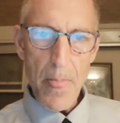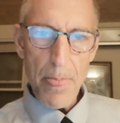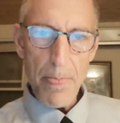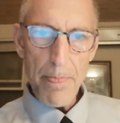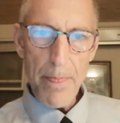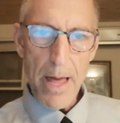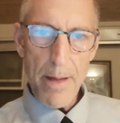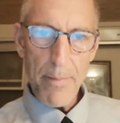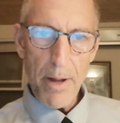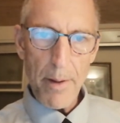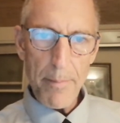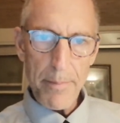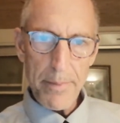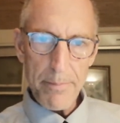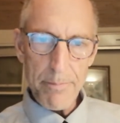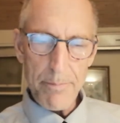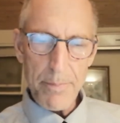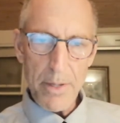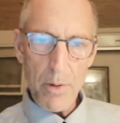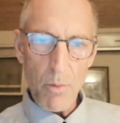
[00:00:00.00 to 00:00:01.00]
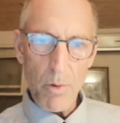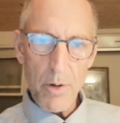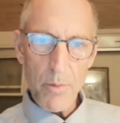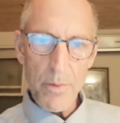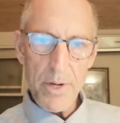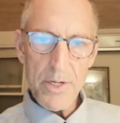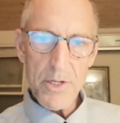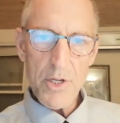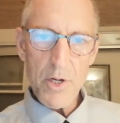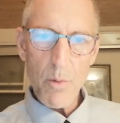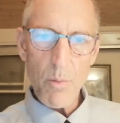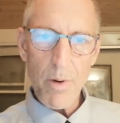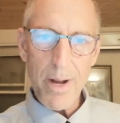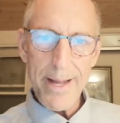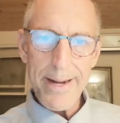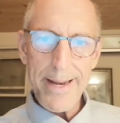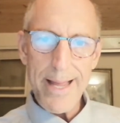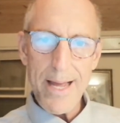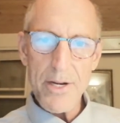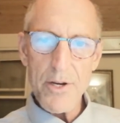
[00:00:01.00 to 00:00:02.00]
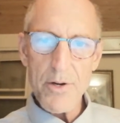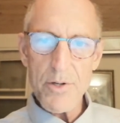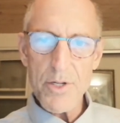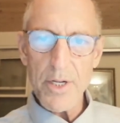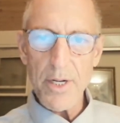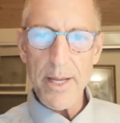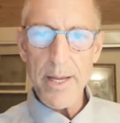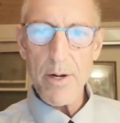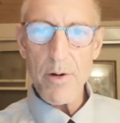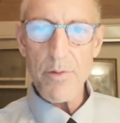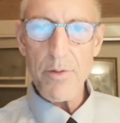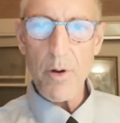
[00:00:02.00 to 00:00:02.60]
That might be one reason why 9 years later,